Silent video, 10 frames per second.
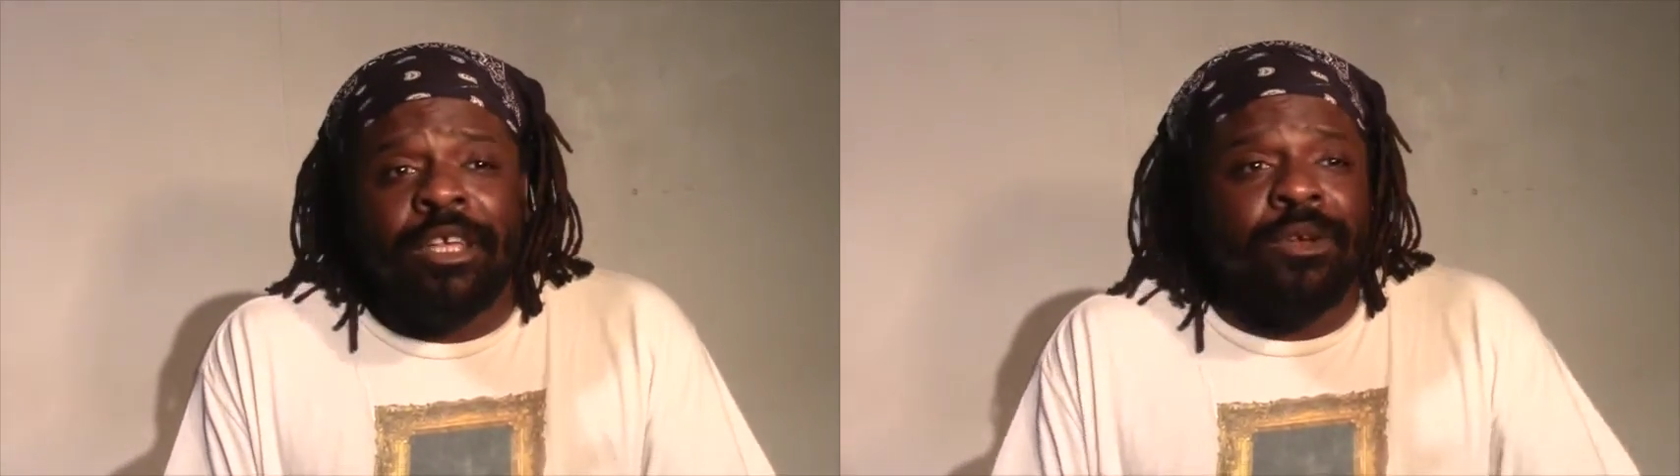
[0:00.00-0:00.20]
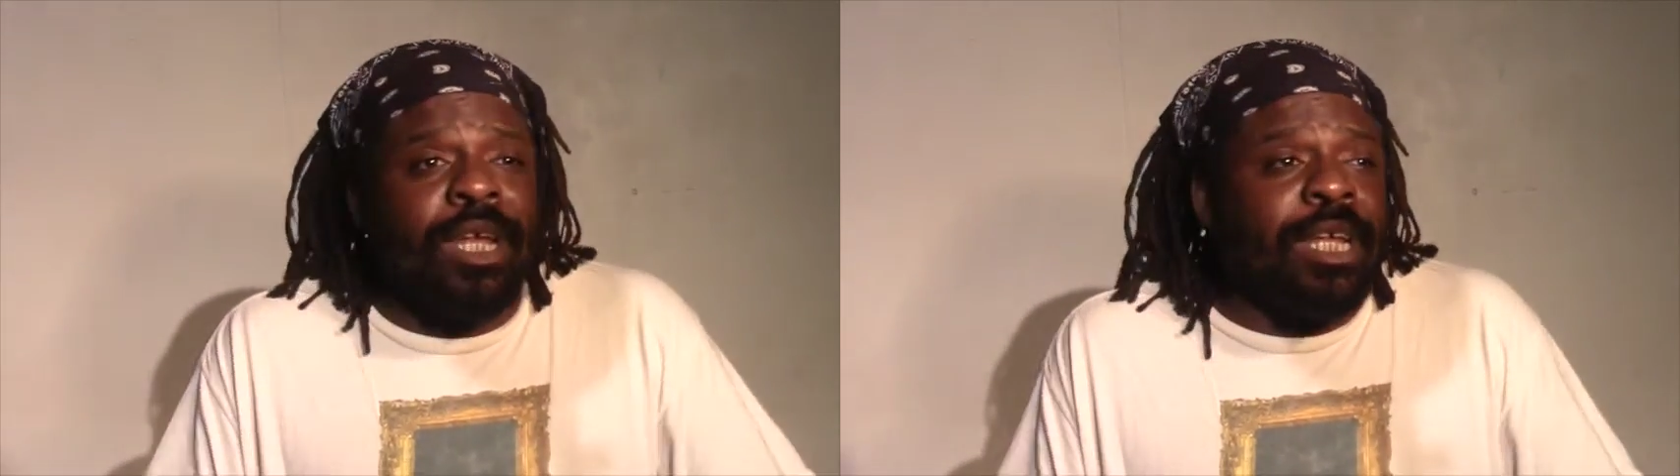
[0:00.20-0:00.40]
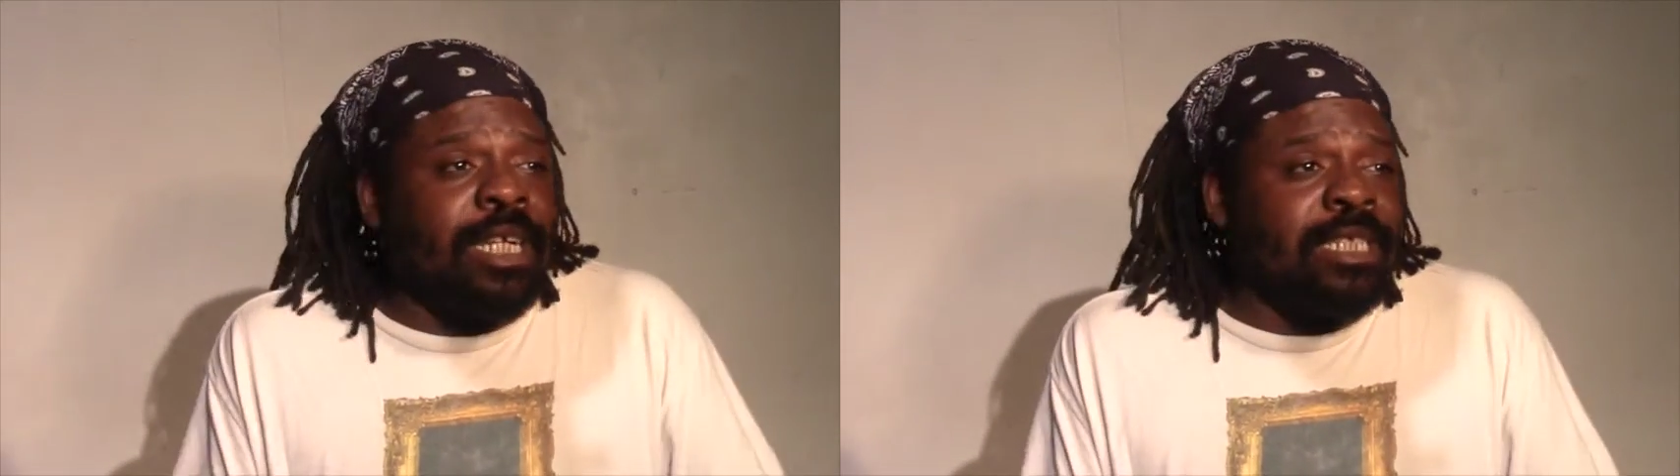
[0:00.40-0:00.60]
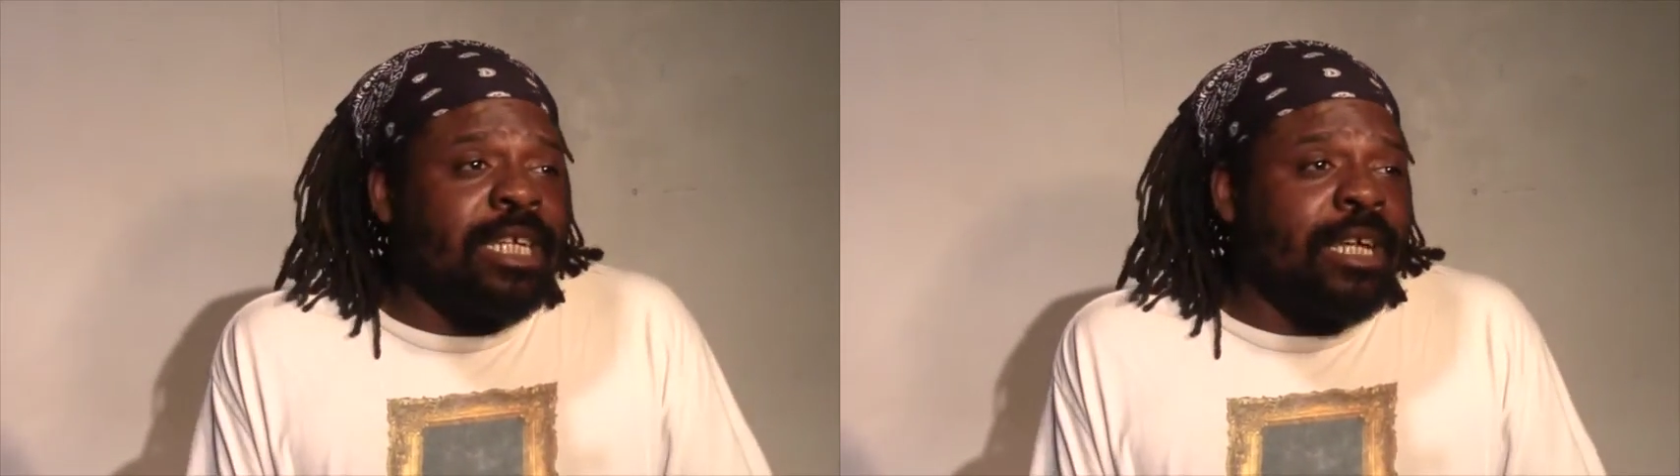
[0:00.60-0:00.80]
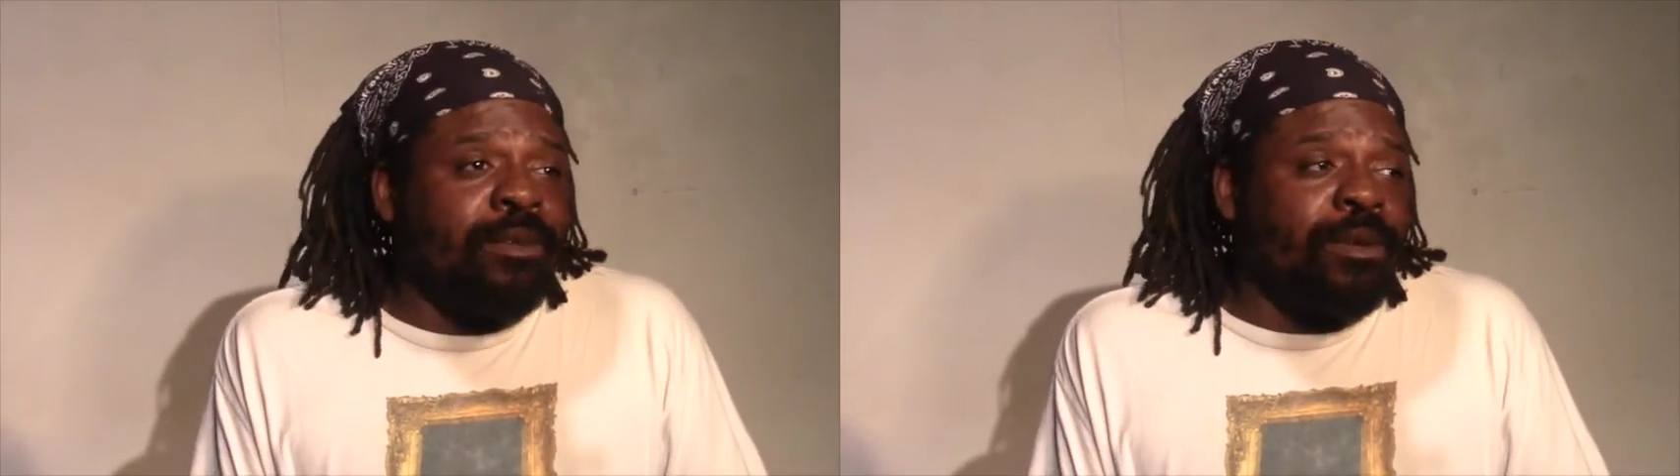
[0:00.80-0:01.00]
You can get
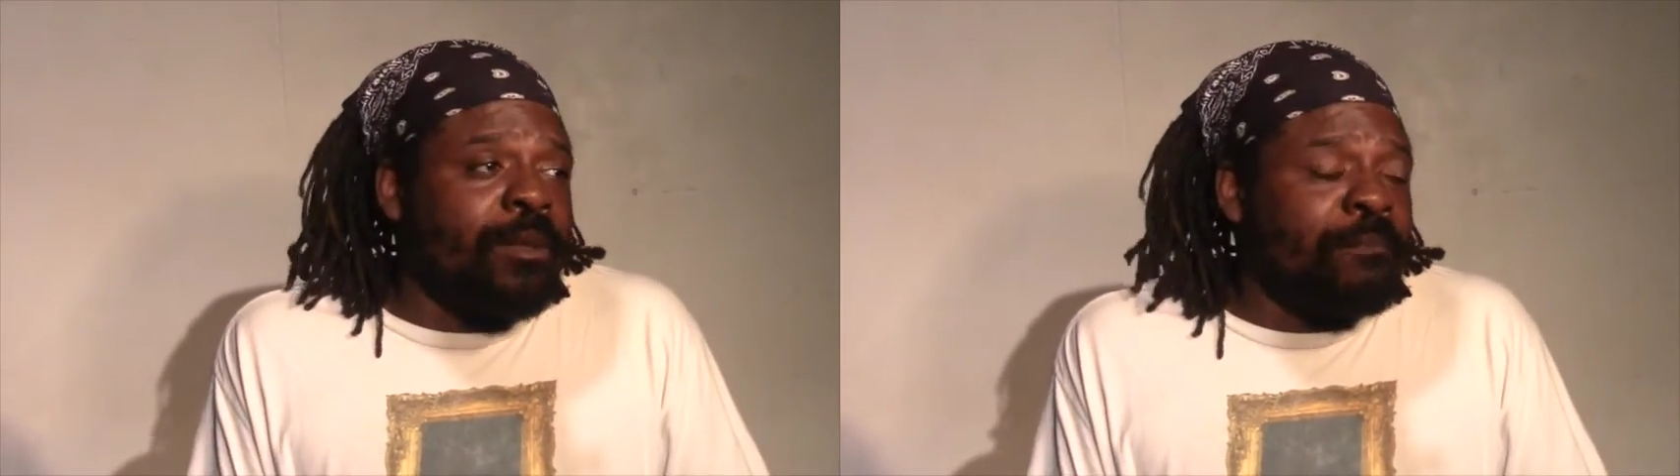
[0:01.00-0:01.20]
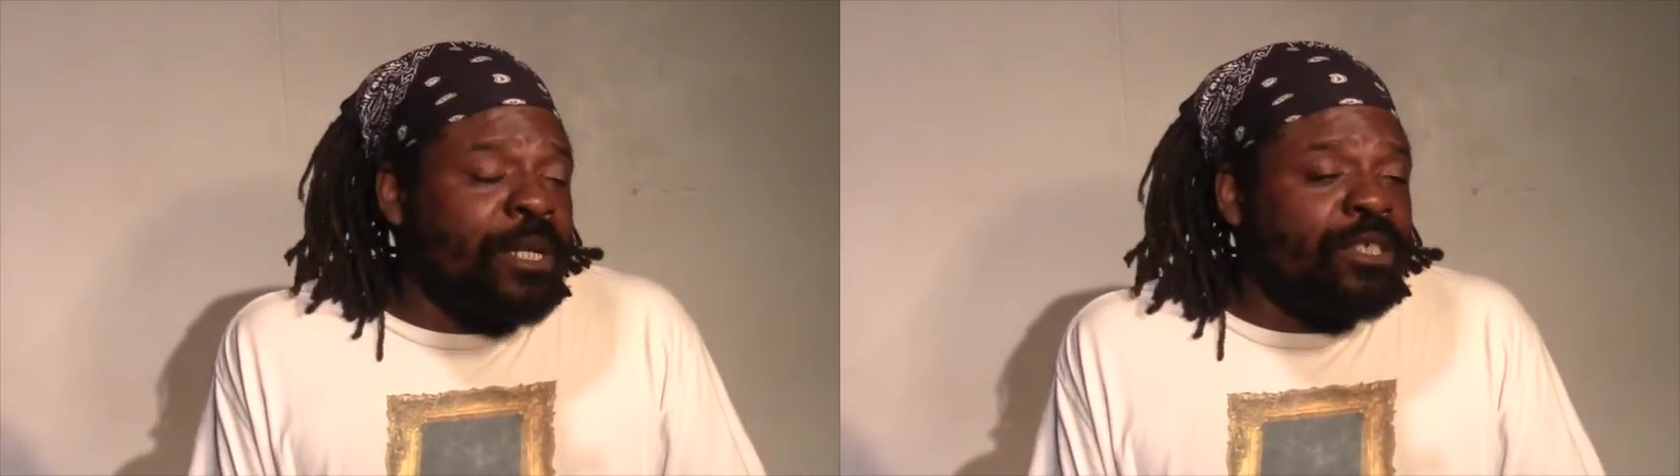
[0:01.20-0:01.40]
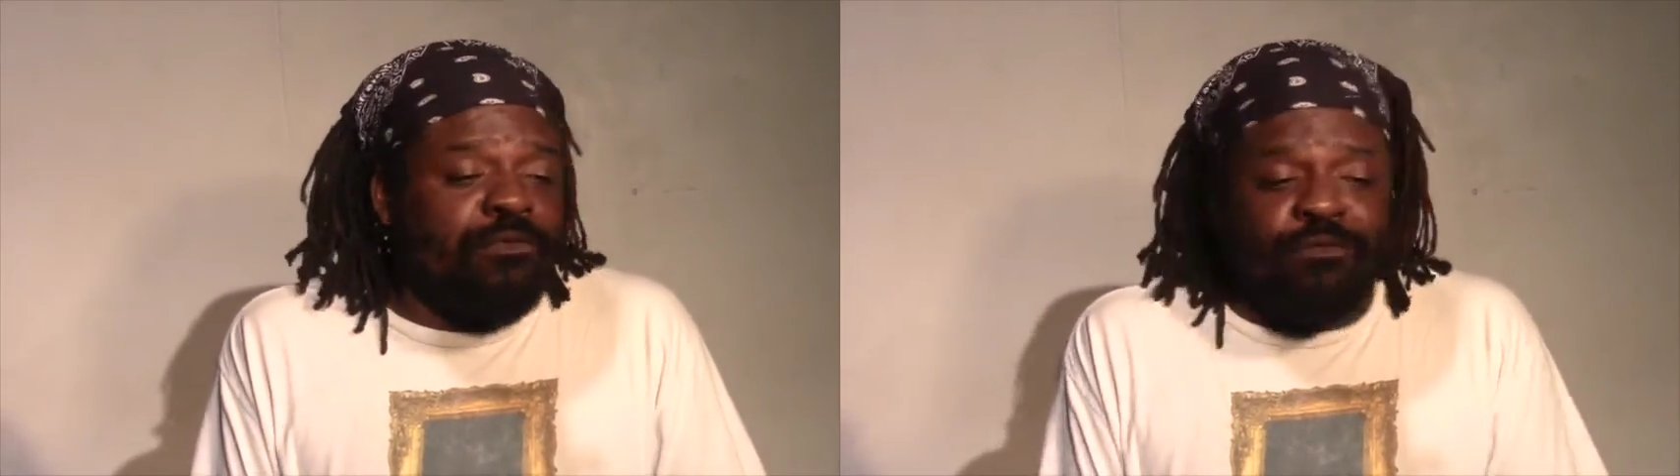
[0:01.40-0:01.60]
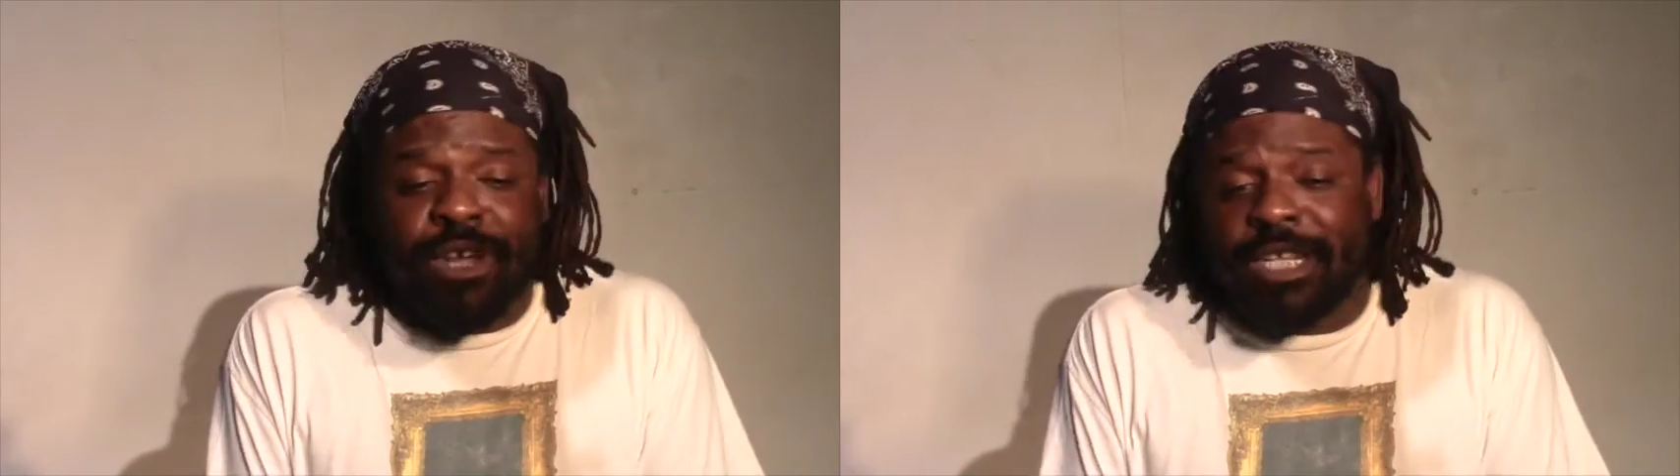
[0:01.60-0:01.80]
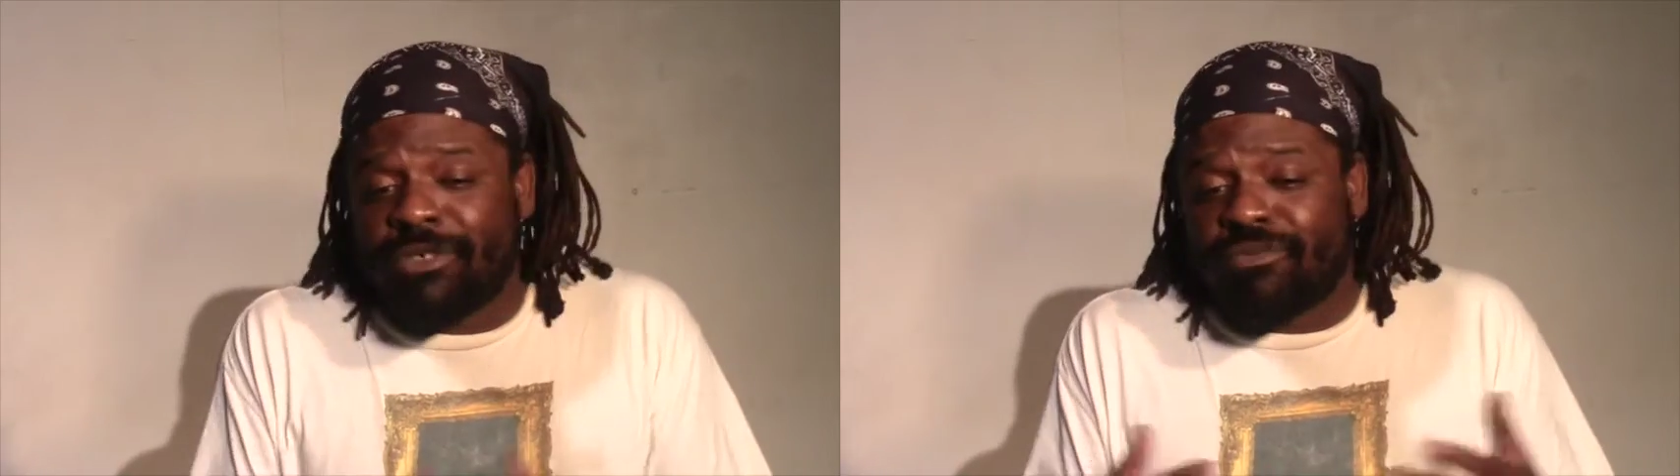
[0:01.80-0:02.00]
together with a bunch of friends,